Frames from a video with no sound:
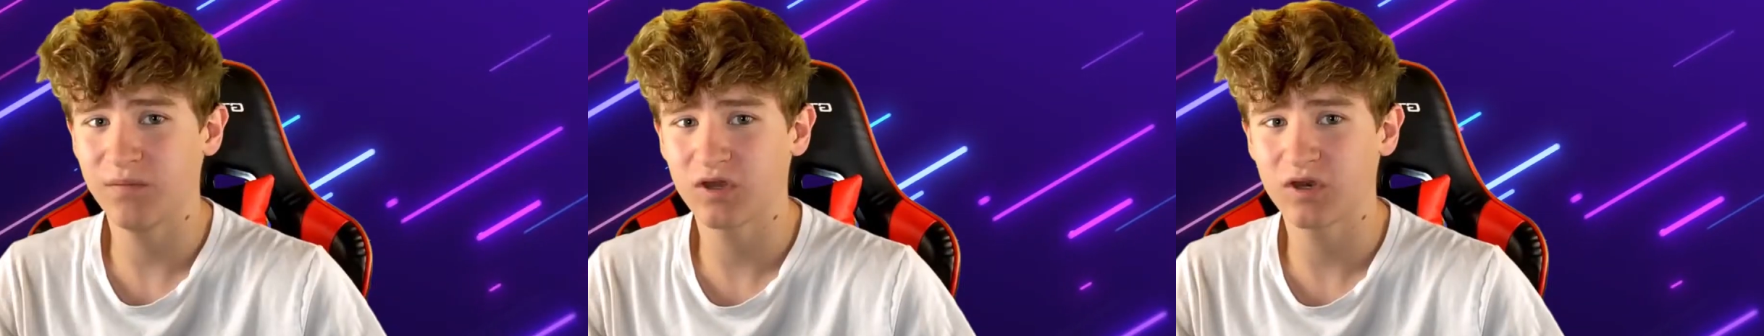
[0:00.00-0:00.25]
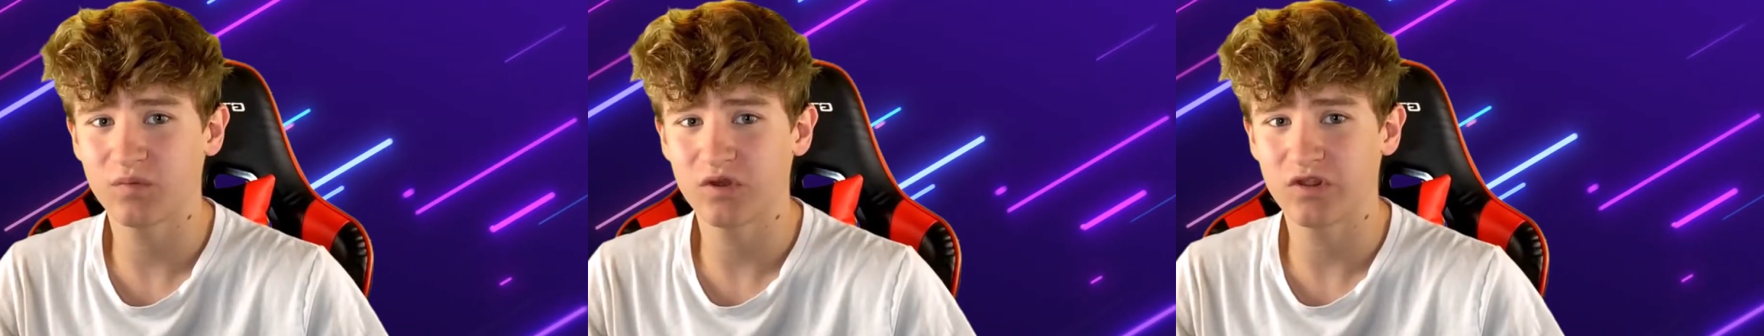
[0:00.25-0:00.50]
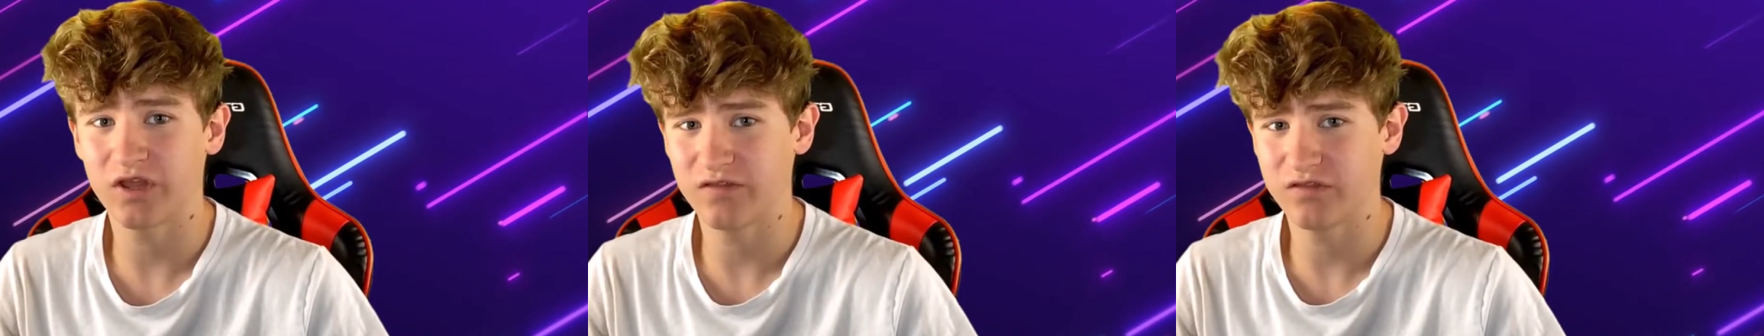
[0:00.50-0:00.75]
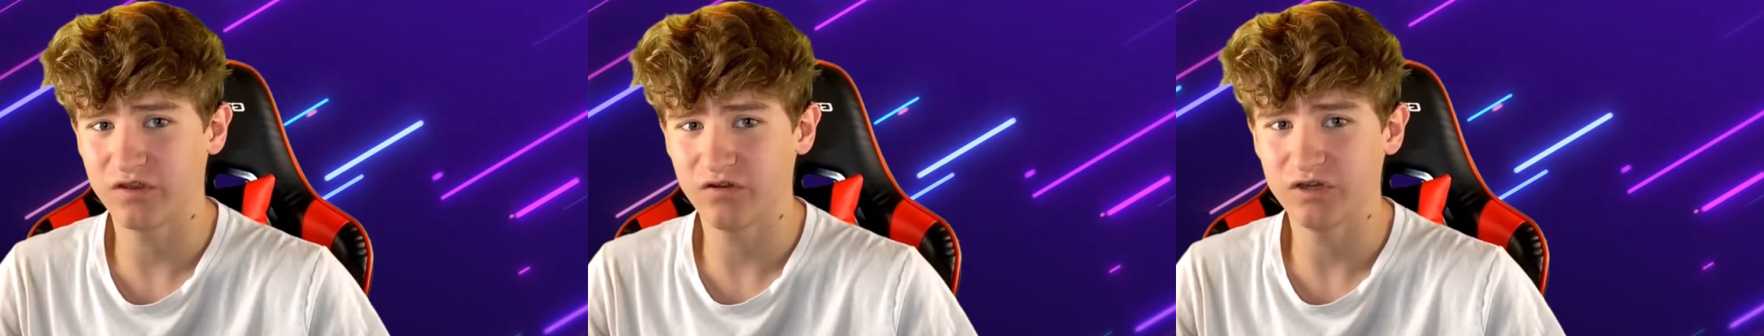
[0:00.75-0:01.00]
I'm going to put
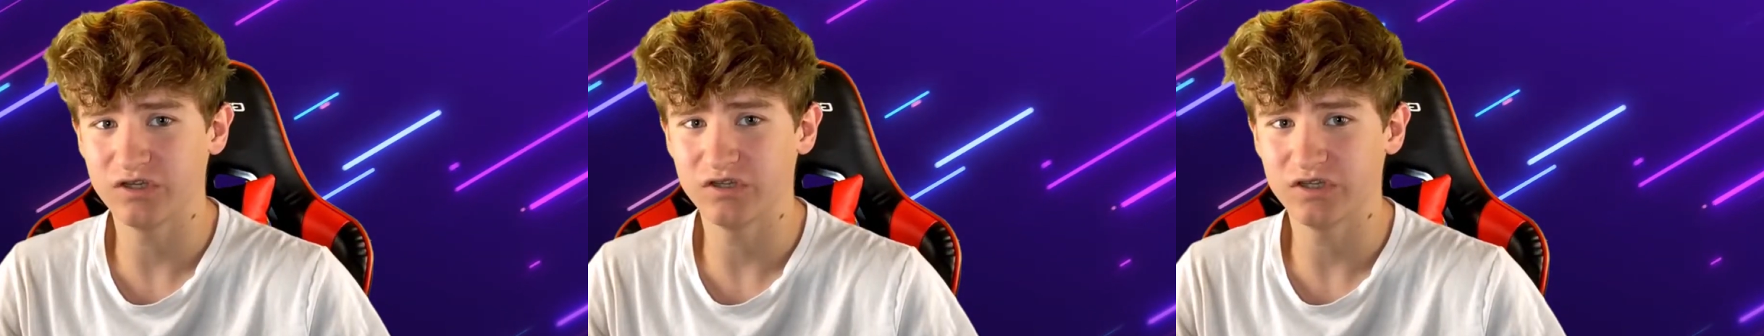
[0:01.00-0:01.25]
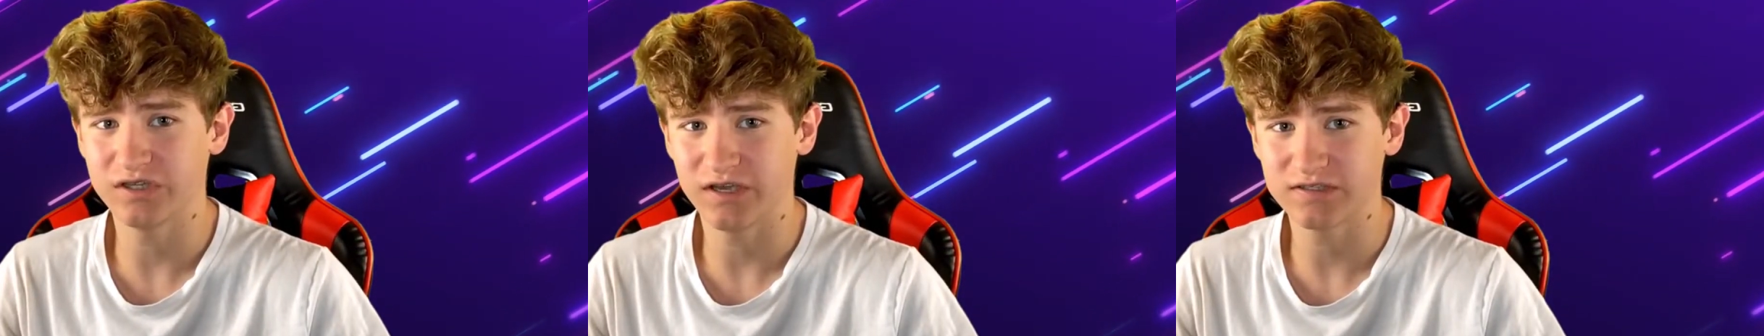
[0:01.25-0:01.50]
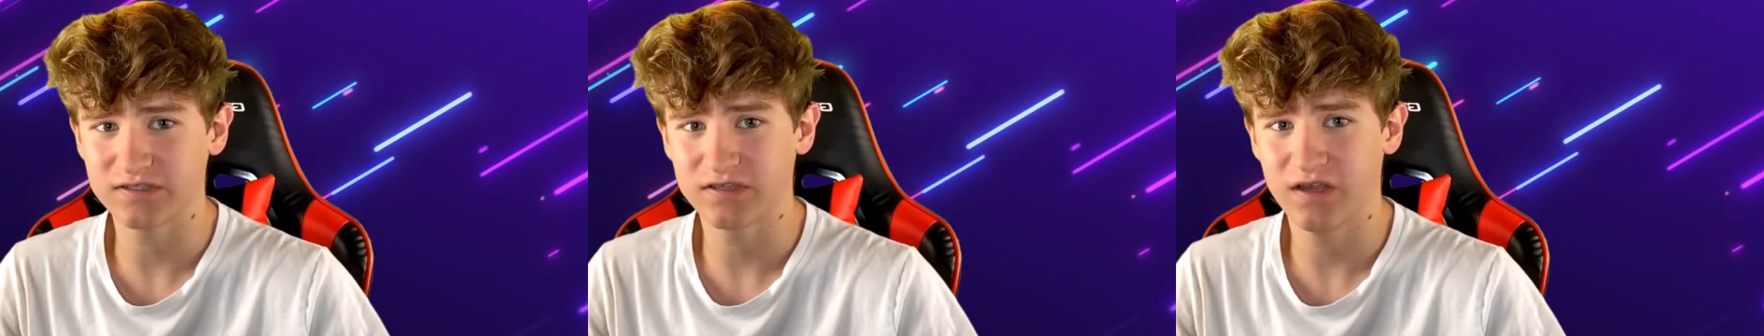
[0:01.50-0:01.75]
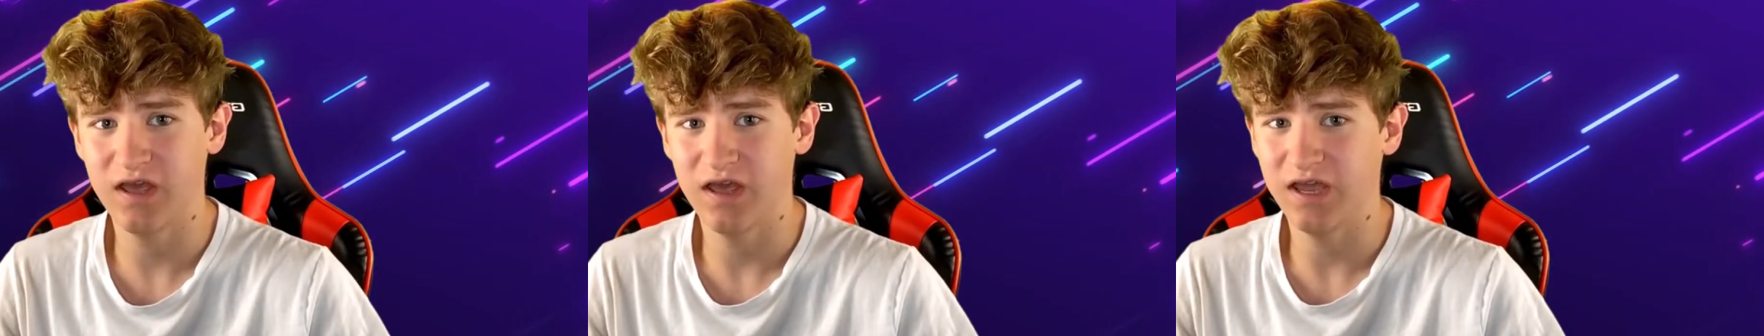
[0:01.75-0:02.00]
that theory to the
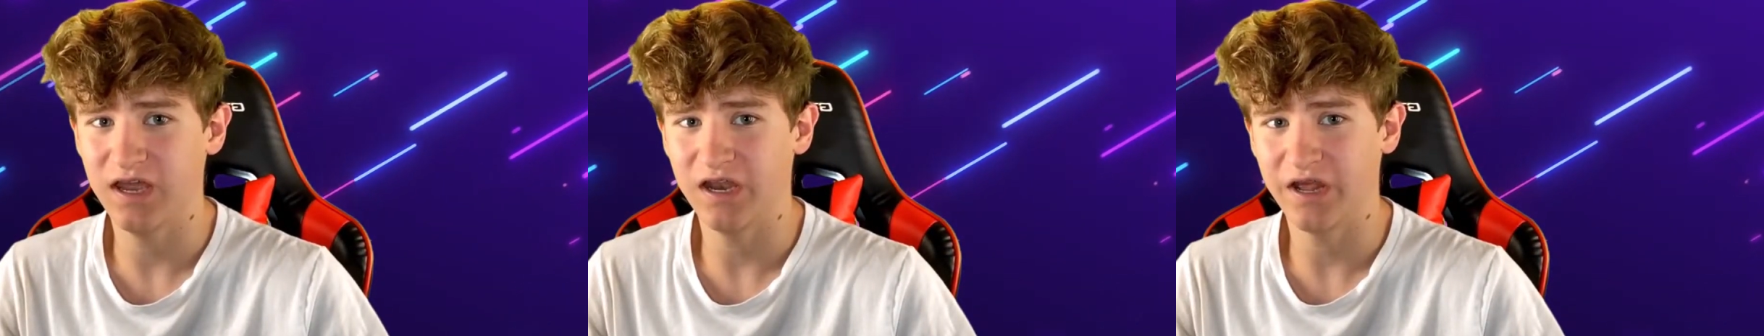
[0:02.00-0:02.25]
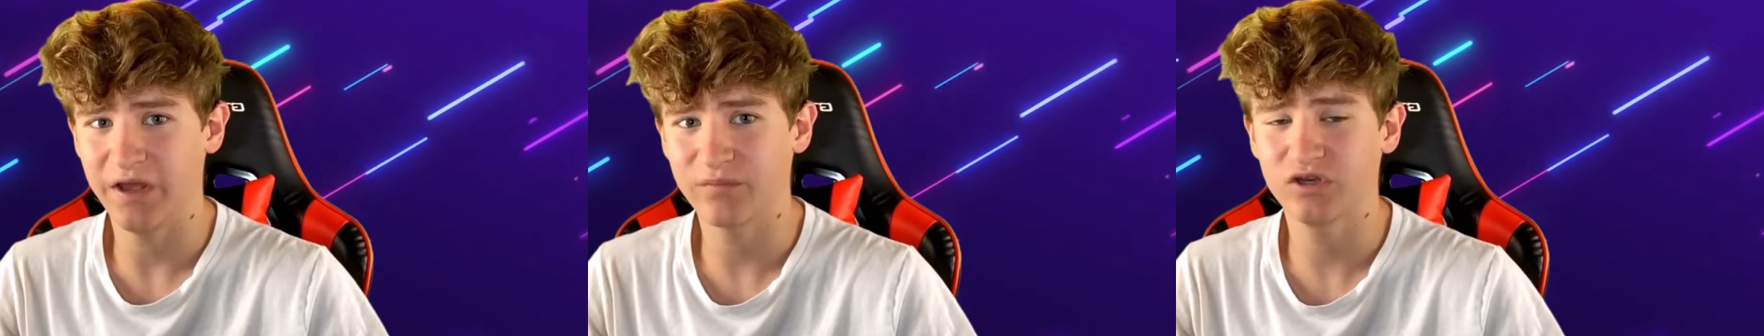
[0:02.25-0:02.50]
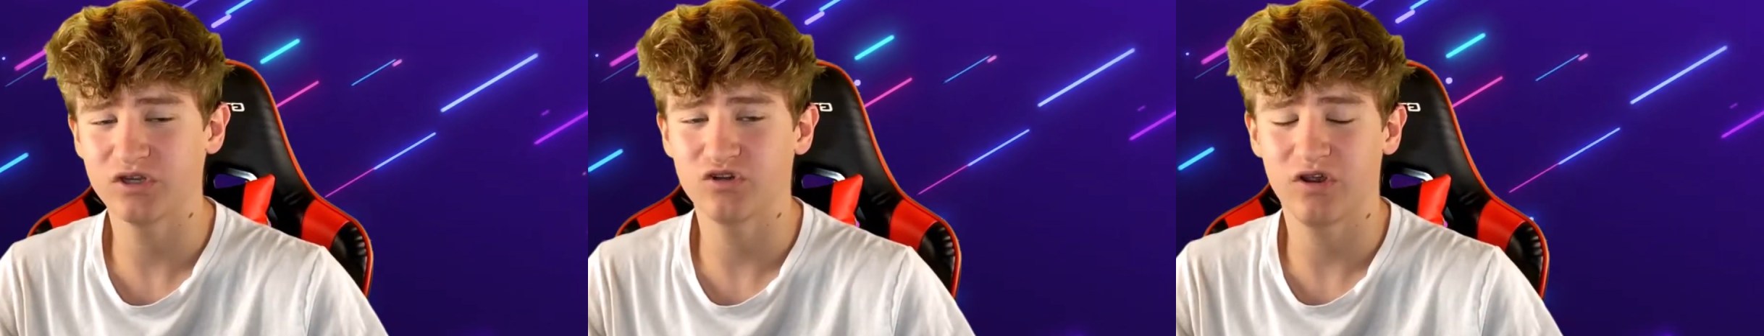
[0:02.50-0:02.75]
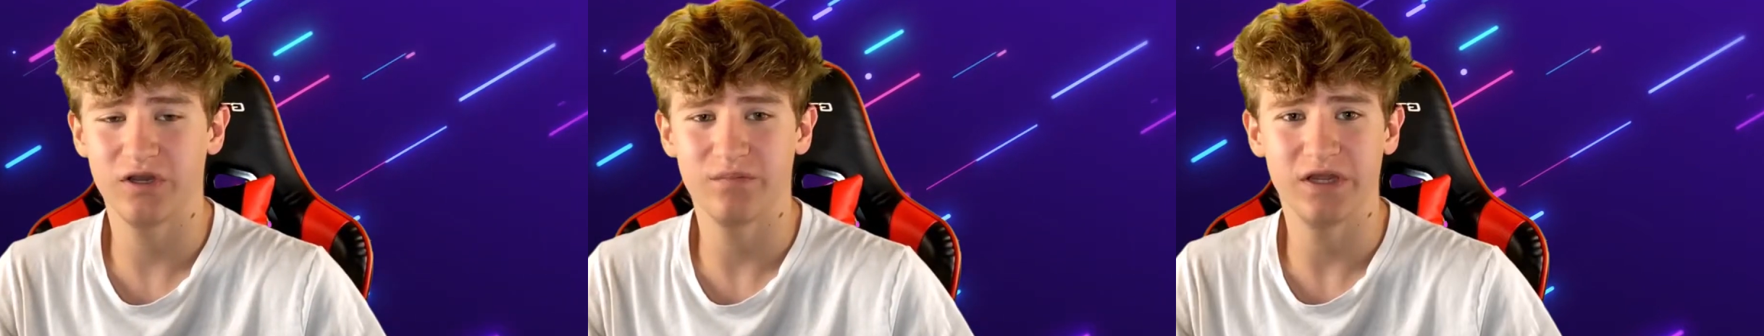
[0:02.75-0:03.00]
test, and I'm going to
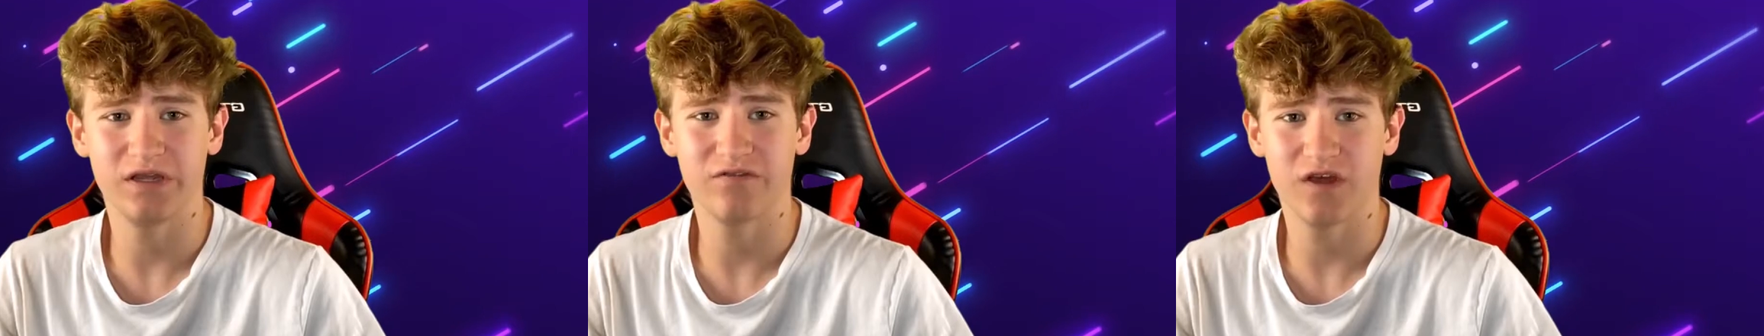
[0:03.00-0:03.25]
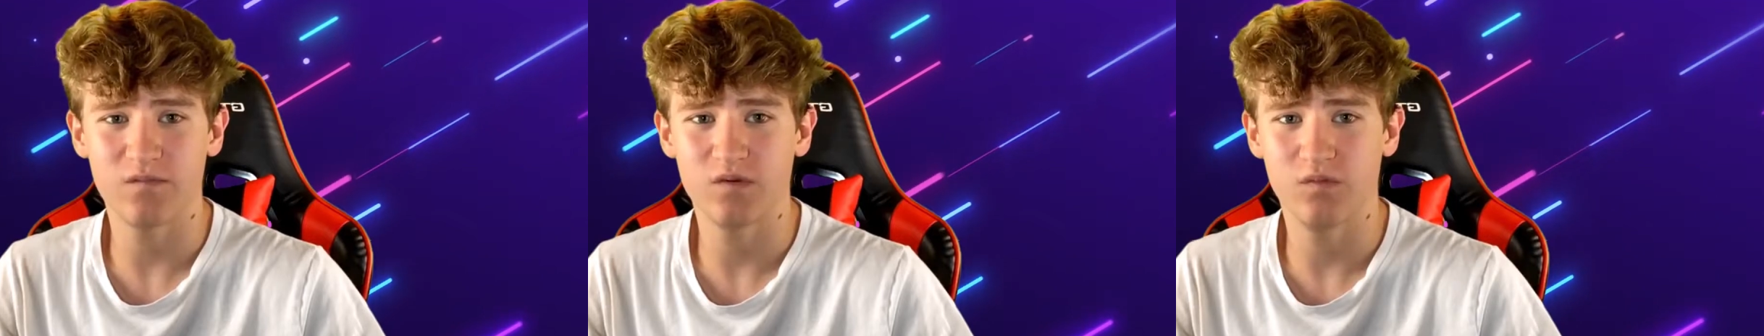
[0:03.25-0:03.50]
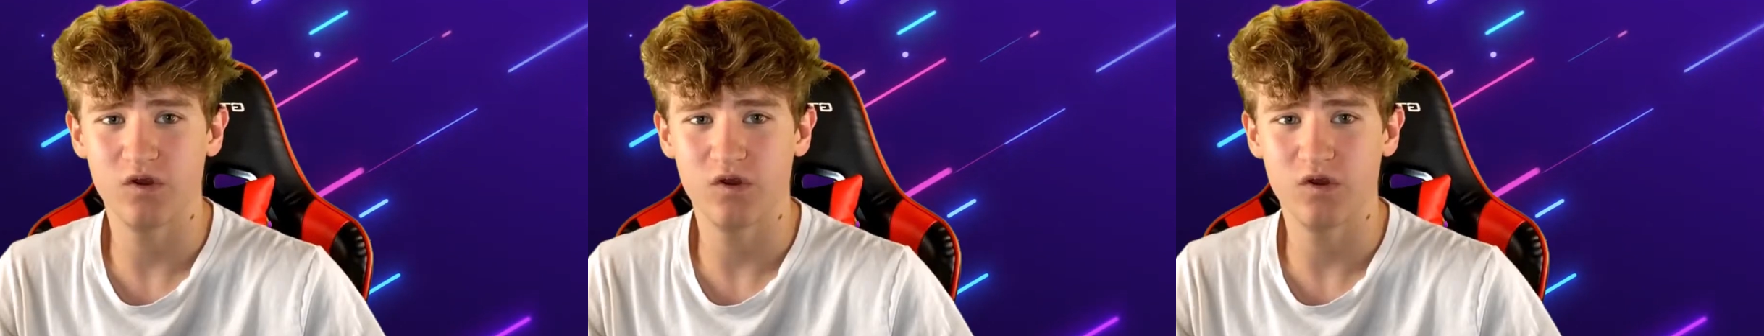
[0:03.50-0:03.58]
try and make Flappy